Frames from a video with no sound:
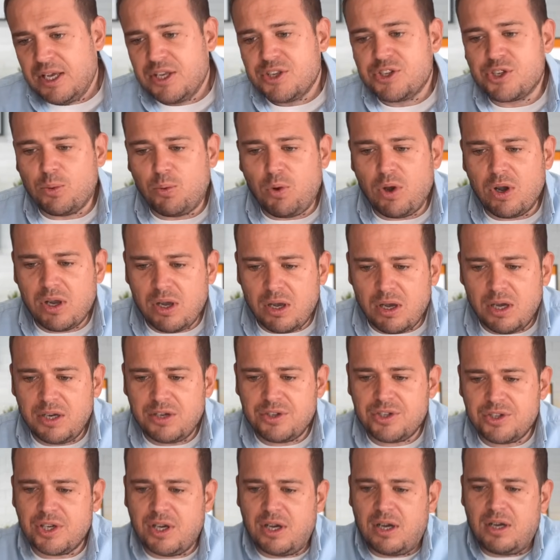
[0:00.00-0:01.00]
So what kind
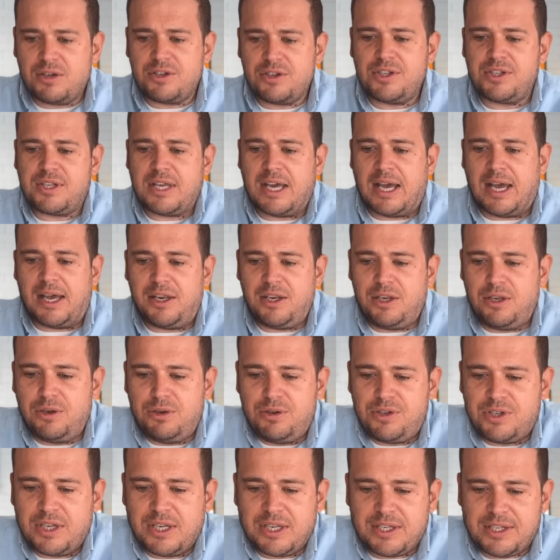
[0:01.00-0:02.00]
of charge is that,
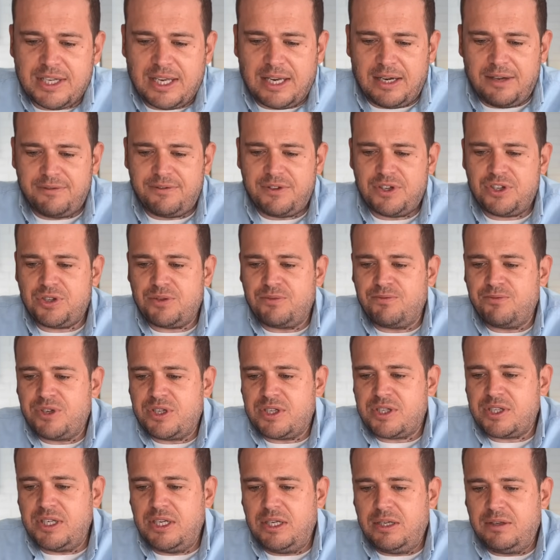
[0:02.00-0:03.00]
using a television
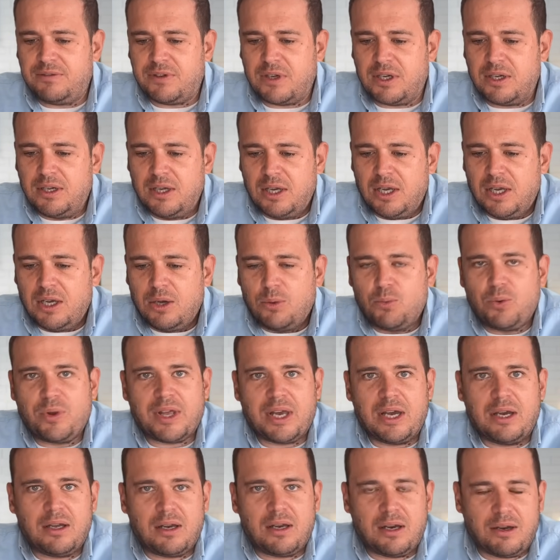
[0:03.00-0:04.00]
receiver
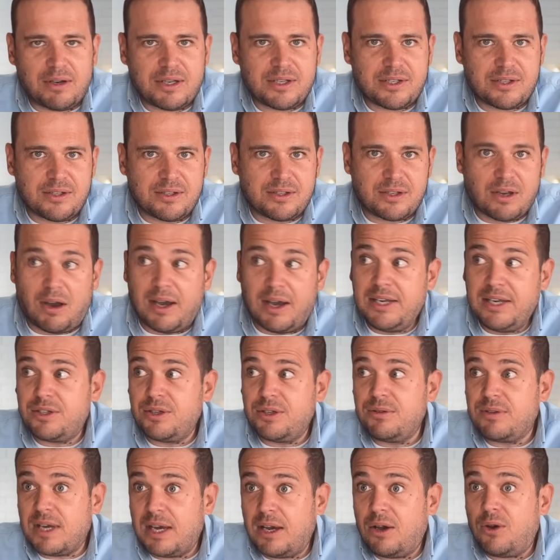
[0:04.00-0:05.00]
without a license? I
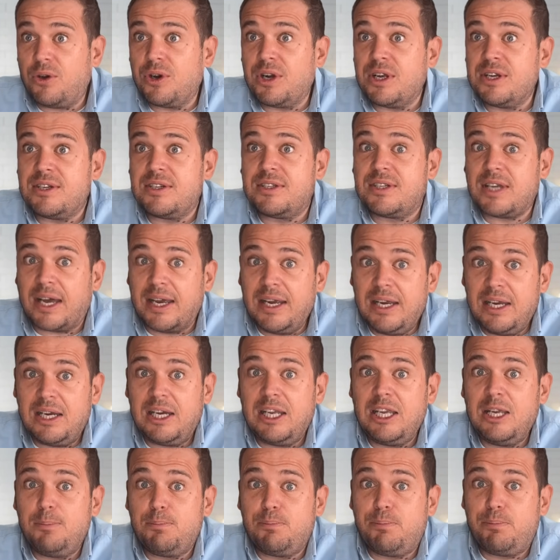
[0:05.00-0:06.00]
do that on a
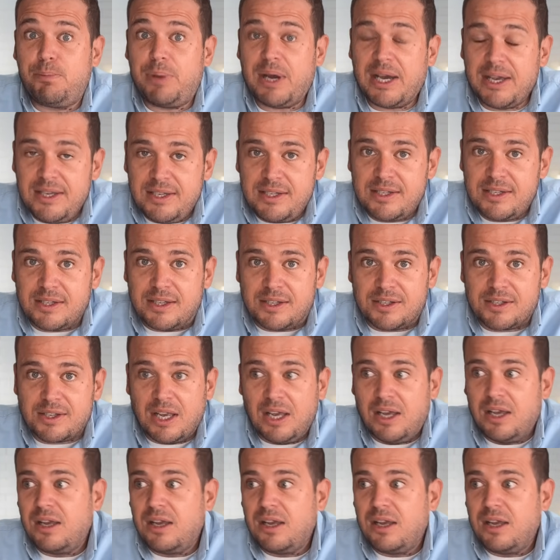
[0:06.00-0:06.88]
daily basis.